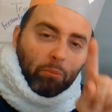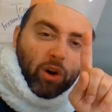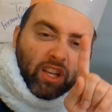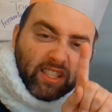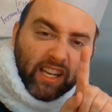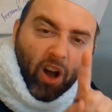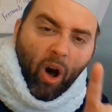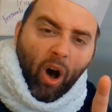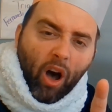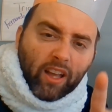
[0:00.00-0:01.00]
but it's the
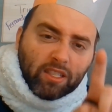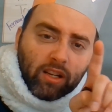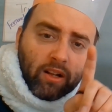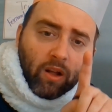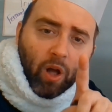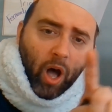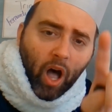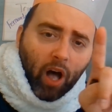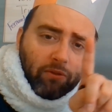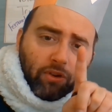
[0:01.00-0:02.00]
height
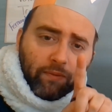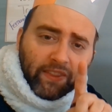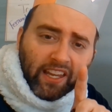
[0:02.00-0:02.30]
of